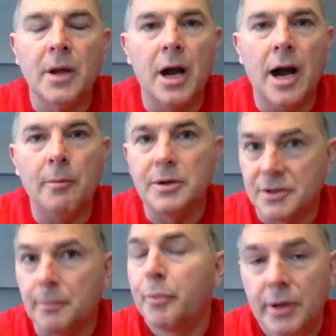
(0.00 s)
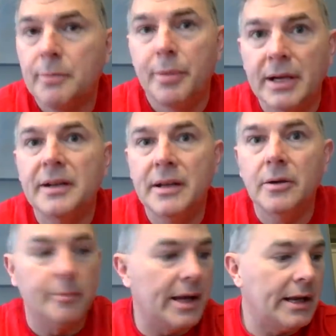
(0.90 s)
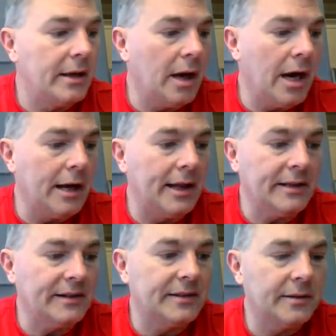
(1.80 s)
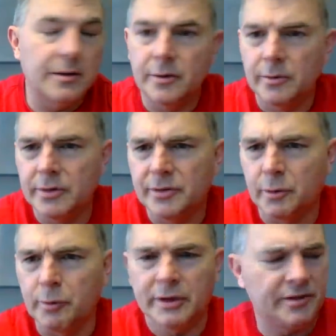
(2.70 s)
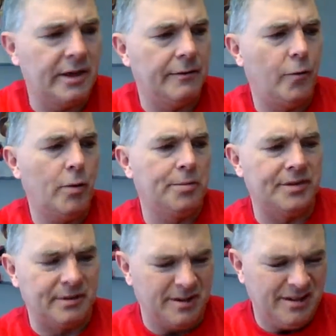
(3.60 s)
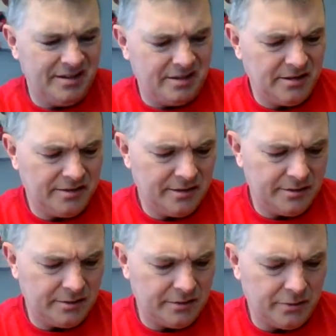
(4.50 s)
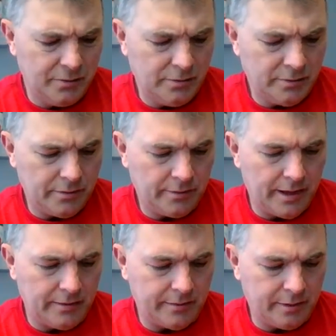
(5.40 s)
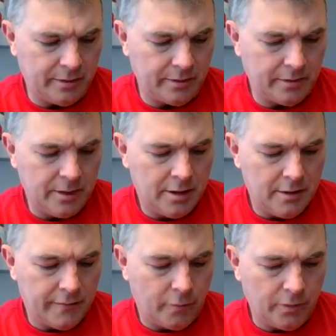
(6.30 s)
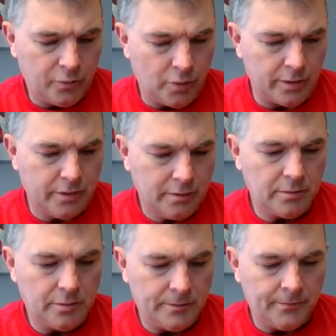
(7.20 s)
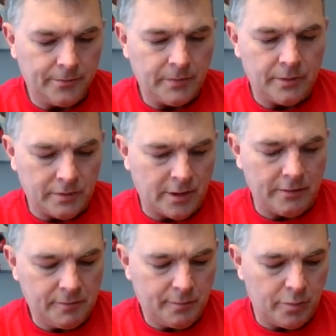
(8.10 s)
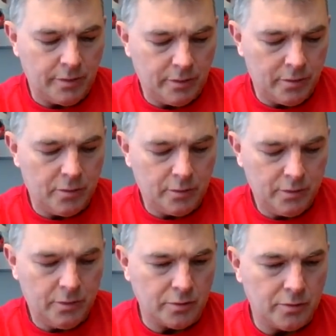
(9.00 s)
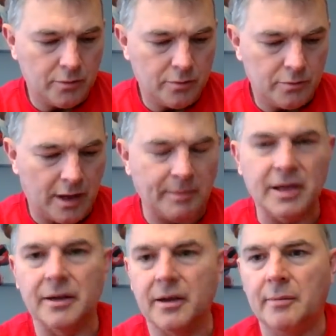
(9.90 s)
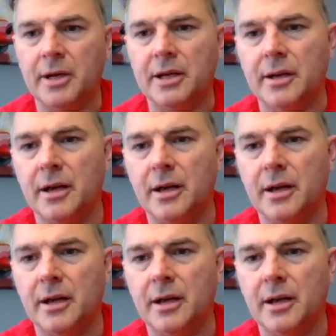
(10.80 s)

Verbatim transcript: uh, which is a pretty big deal, man. Uh, that's so Rick's saying 4%. Really? I don't think so. 420 uh, times 0.02. Now I'm getting, I'm getting